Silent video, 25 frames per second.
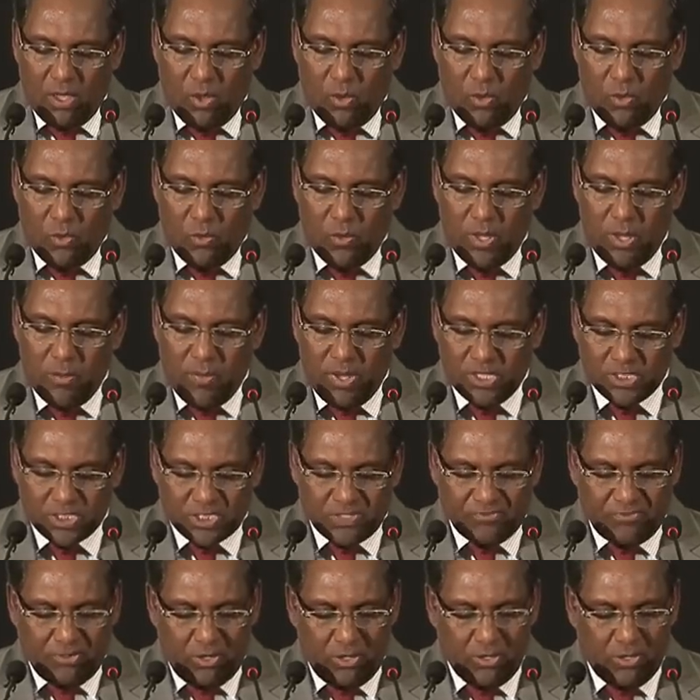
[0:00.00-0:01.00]
We must
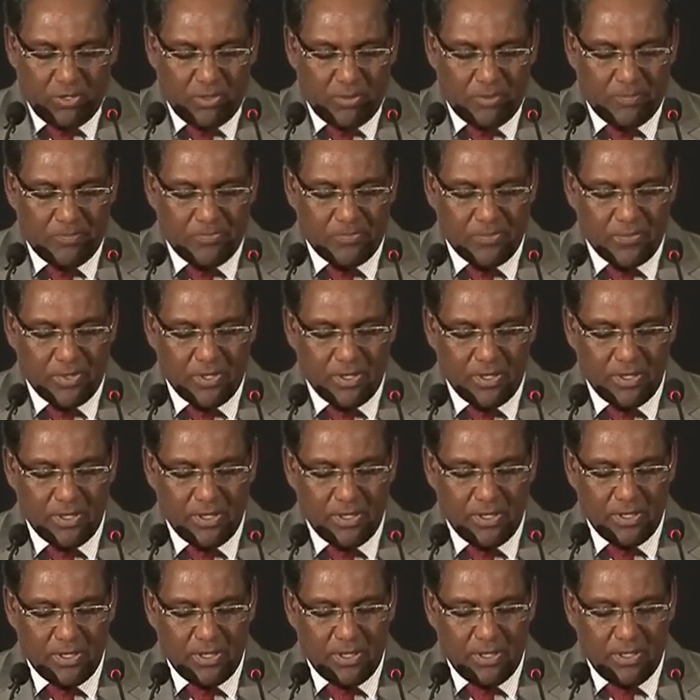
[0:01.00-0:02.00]
follow
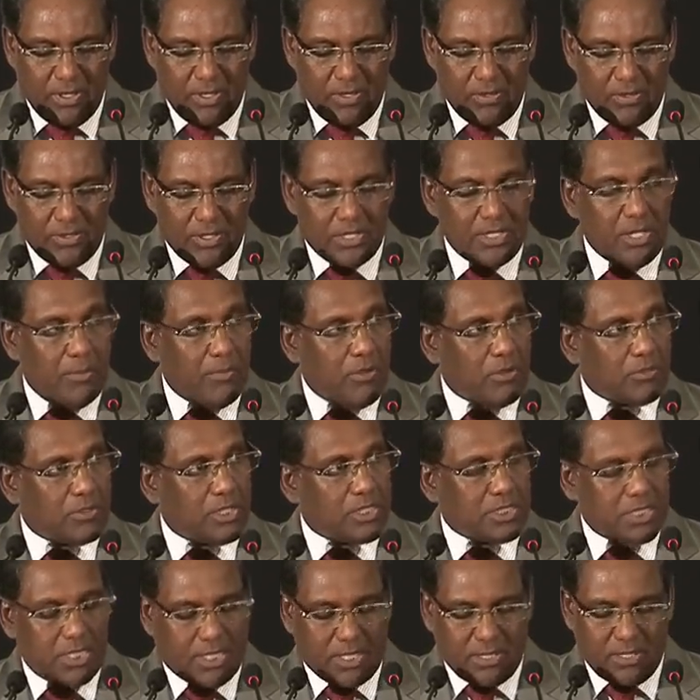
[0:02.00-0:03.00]
the
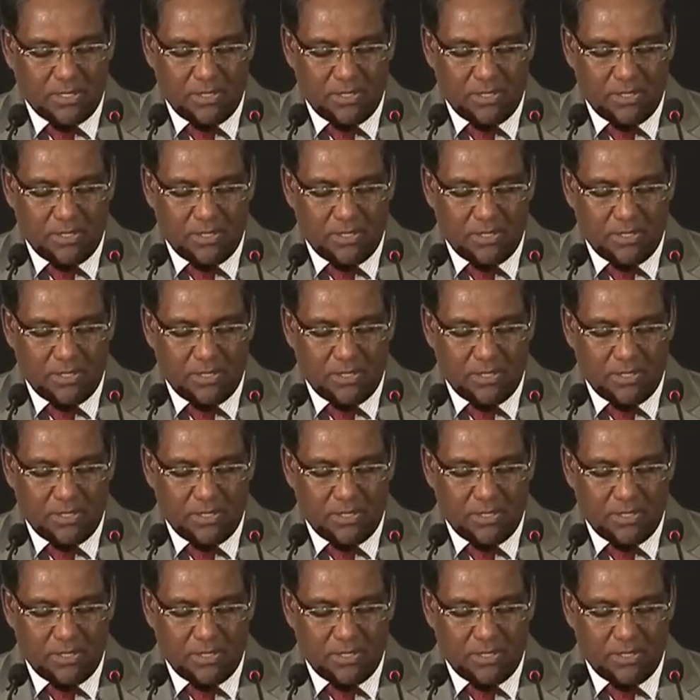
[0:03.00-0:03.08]
democratic